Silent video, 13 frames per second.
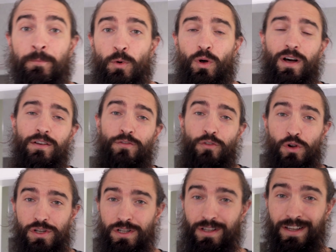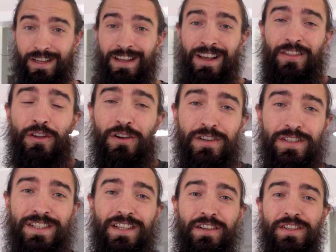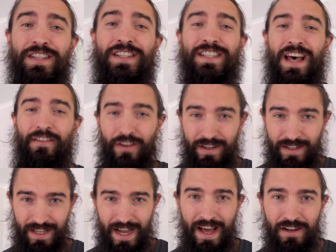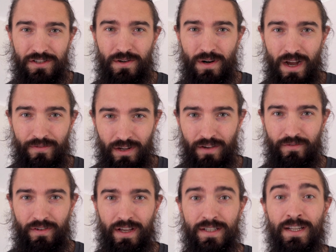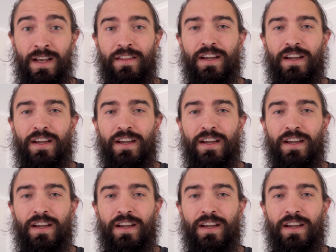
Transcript: Well, unfortunately, there are still 7 catastrophic events